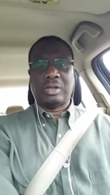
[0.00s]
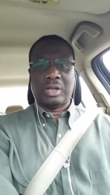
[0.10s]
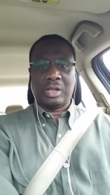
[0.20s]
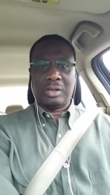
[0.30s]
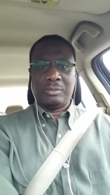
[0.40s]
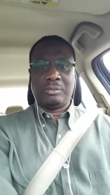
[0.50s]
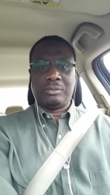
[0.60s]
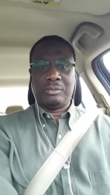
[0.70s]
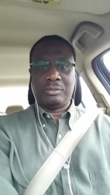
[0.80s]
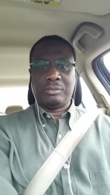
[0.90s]

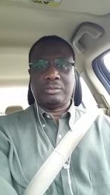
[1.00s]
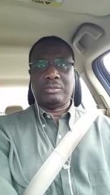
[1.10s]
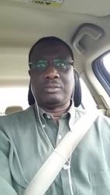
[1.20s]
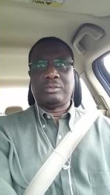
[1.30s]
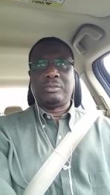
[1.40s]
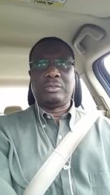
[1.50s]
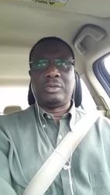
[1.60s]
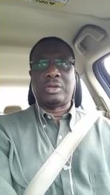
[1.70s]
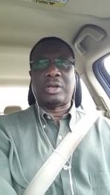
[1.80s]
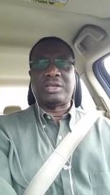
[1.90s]

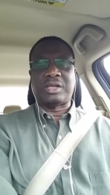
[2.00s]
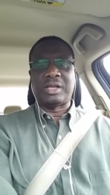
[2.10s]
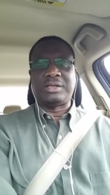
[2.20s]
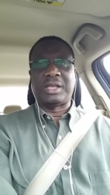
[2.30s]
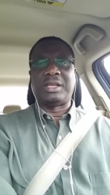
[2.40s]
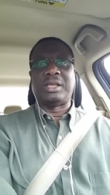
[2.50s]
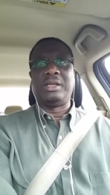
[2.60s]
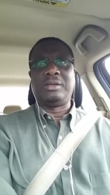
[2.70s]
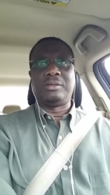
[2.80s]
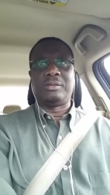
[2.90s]
um, critical
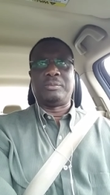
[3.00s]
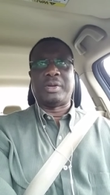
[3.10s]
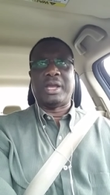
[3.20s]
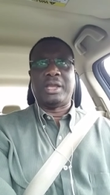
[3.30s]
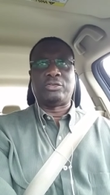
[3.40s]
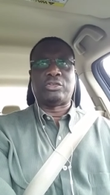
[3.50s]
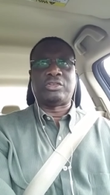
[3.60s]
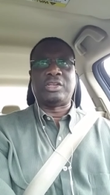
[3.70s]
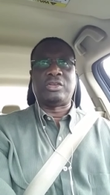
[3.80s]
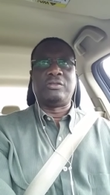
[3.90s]
thinking by
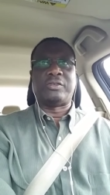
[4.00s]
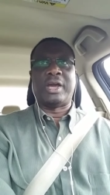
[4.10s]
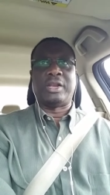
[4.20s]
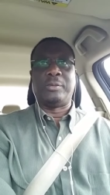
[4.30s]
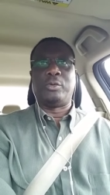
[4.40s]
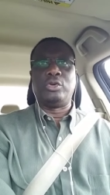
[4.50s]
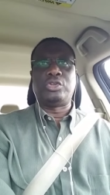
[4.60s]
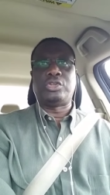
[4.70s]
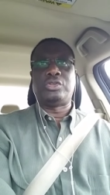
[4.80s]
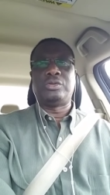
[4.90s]
associating
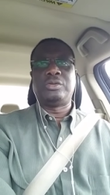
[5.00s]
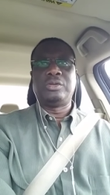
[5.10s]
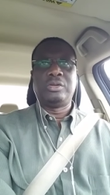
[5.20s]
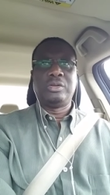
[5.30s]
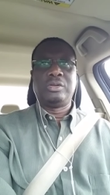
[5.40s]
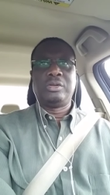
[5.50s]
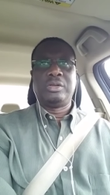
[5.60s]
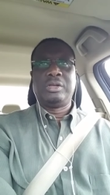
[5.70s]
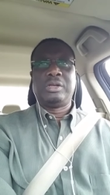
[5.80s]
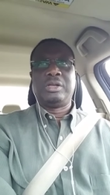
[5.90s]
variables.
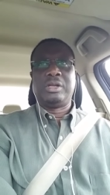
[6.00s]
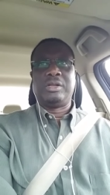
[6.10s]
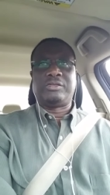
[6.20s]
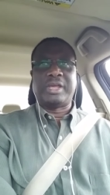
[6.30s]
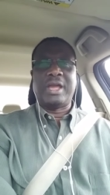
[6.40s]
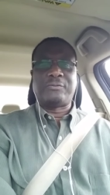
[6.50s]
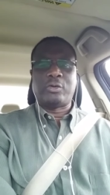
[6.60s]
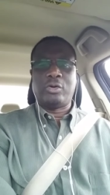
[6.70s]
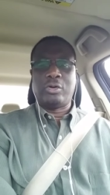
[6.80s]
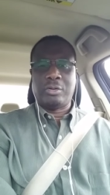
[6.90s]

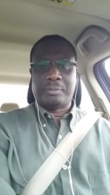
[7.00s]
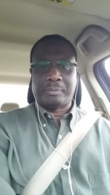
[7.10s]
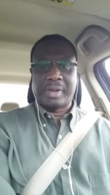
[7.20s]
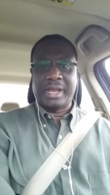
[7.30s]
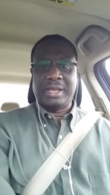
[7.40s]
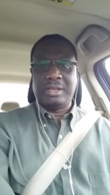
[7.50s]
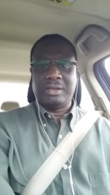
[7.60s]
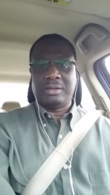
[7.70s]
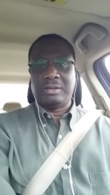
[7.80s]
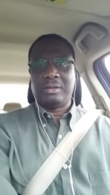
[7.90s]
Therefore,
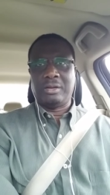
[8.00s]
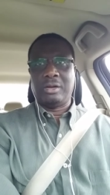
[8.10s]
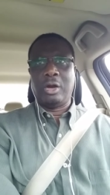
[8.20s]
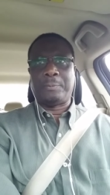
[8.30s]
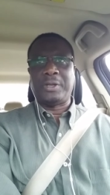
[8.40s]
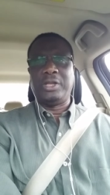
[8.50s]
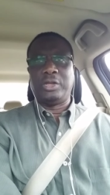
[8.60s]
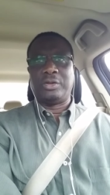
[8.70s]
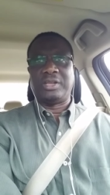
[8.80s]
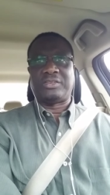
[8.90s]
my
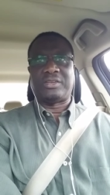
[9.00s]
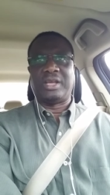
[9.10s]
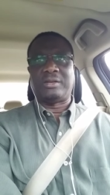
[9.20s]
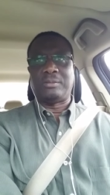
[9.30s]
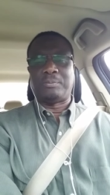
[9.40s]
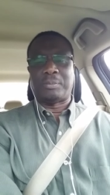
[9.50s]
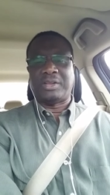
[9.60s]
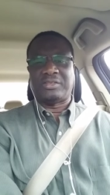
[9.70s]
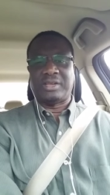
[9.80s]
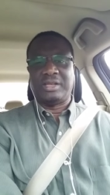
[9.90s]
opinion is that
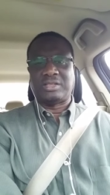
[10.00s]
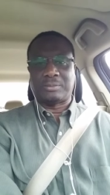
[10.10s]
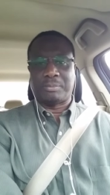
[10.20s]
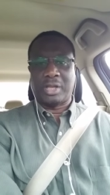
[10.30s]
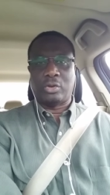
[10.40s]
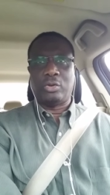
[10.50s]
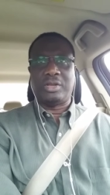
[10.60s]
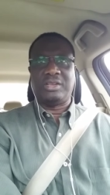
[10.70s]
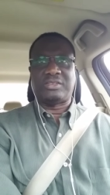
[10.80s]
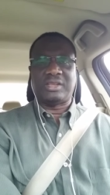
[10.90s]
President Barrow
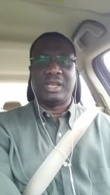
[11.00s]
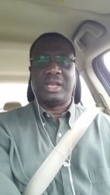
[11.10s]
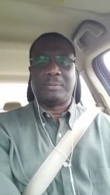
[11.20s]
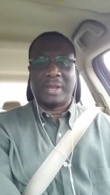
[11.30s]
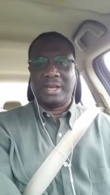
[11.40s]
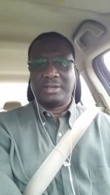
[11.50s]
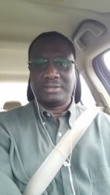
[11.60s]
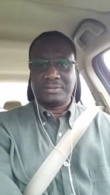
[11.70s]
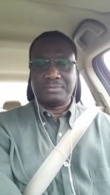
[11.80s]
is independent.